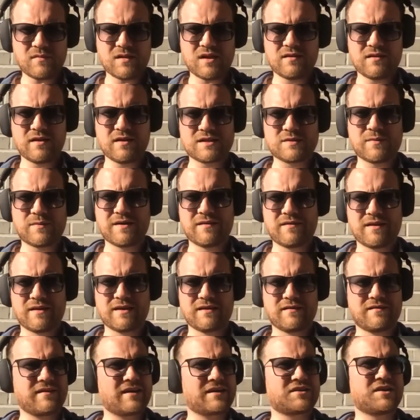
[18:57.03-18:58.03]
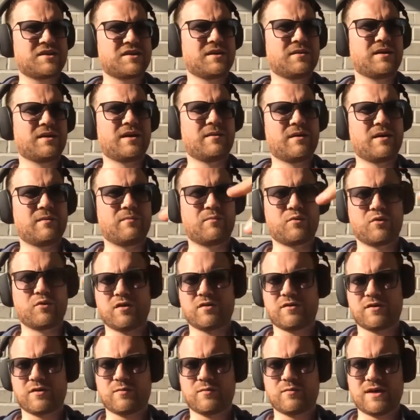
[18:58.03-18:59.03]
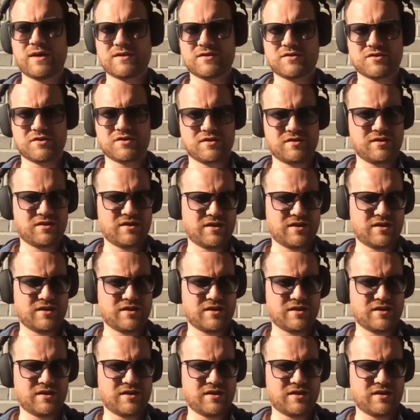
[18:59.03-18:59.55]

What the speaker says: that's why I think it's actually a broader question,